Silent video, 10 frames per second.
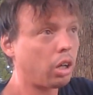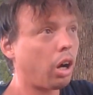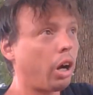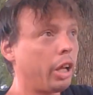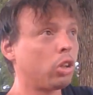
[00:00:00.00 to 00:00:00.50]

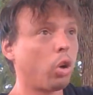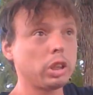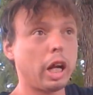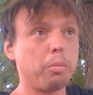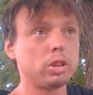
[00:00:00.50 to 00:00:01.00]
Illinois
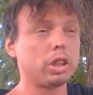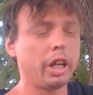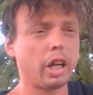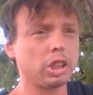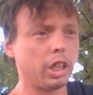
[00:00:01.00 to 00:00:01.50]
got a bunch of
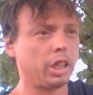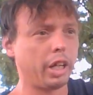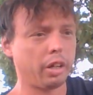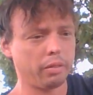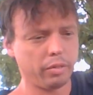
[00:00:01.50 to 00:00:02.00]
deer. I seen a
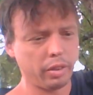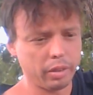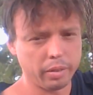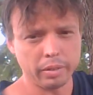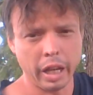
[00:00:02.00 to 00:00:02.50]
deer
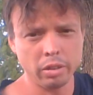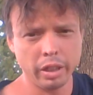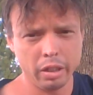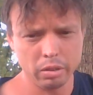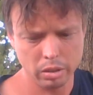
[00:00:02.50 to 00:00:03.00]

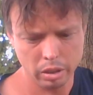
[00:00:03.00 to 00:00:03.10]
downtown.